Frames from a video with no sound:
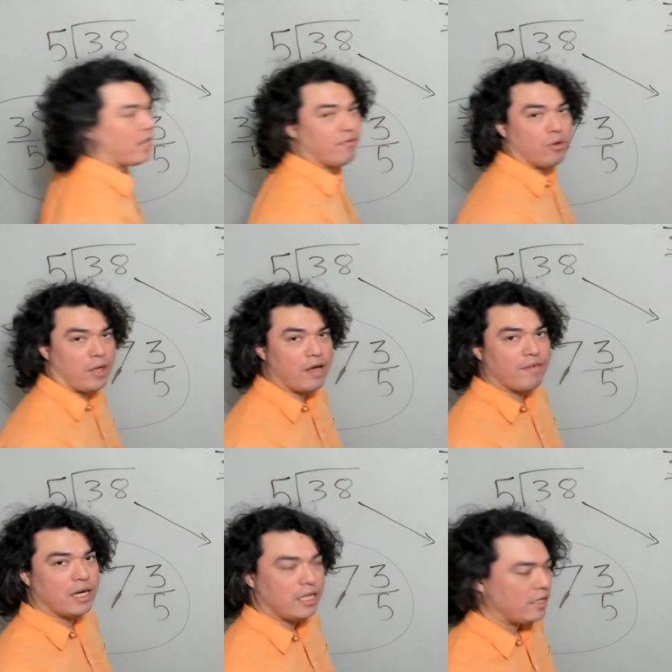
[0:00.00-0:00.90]
if you think of
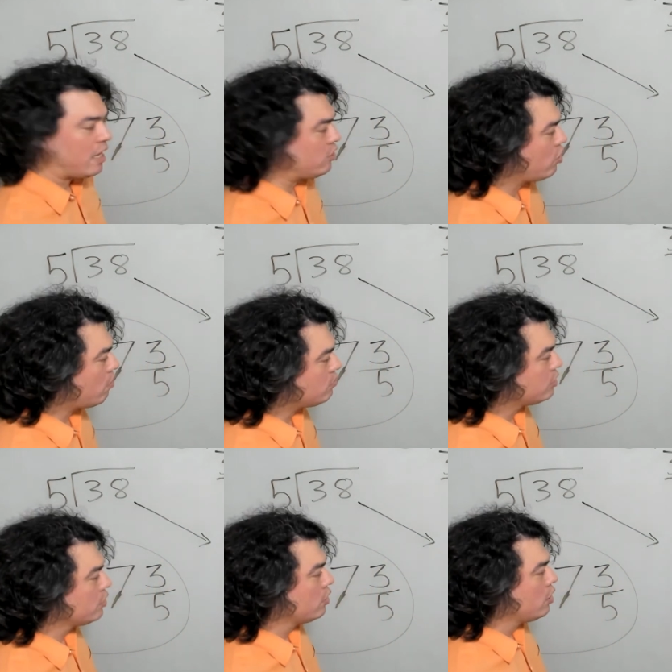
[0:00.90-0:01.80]
it in that terms.
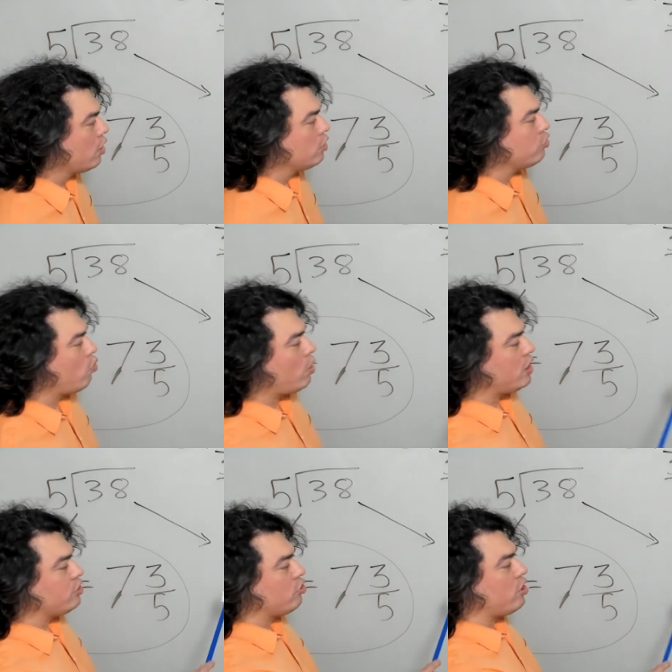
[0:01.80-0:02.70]
So what
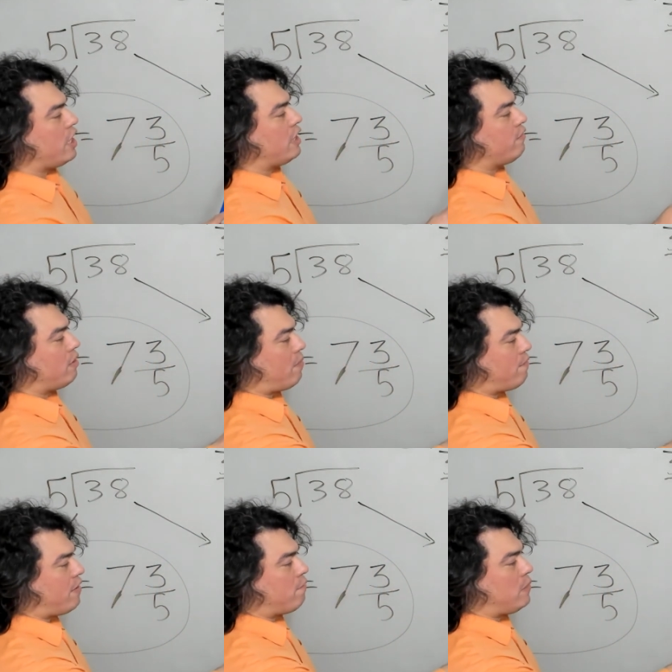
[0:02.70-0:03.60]
does 38 divided by
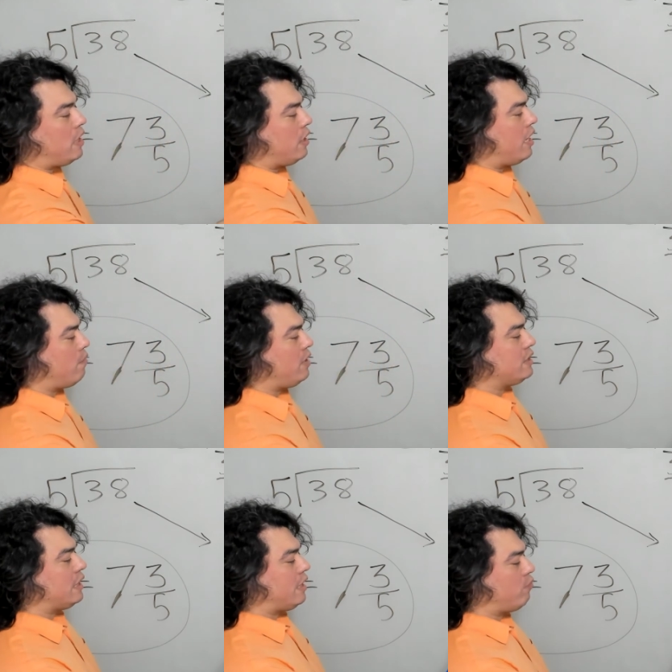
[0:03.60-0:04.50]
5 mean? It
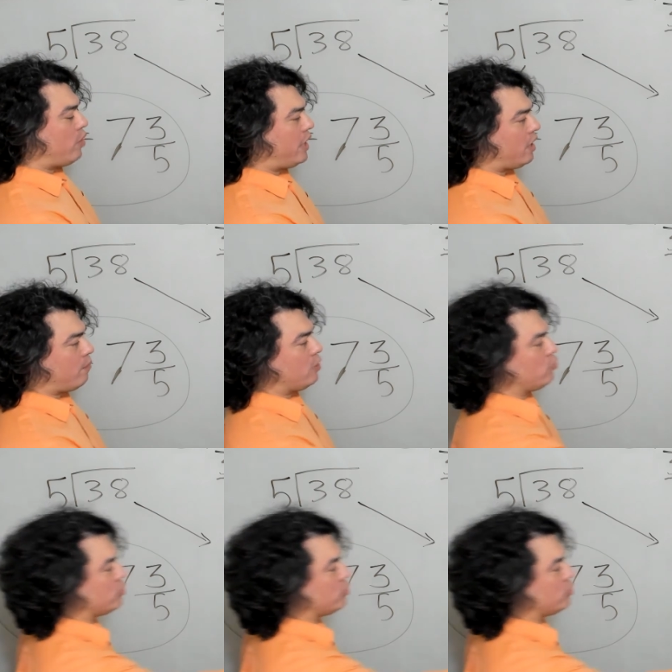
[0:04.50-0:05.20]
means I can break it up into